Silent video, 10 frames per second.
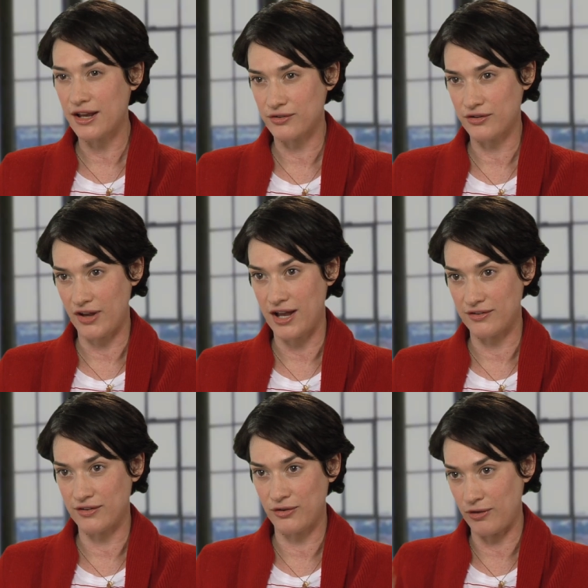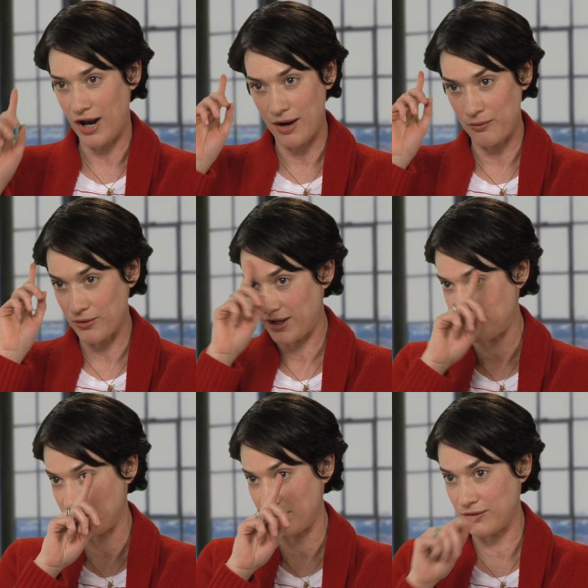exercises so that I won't have
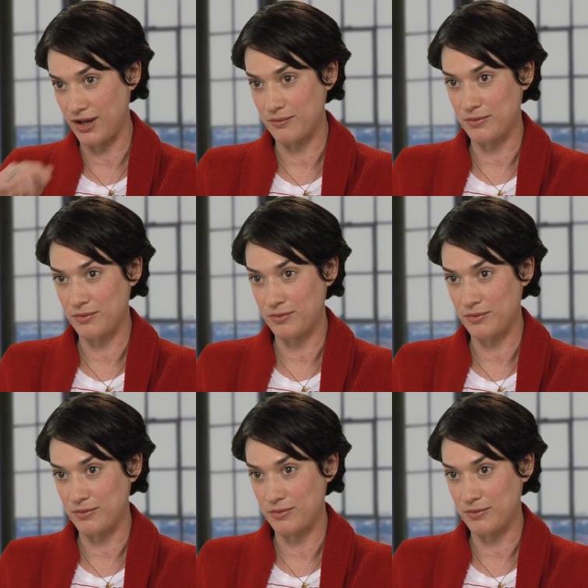to go get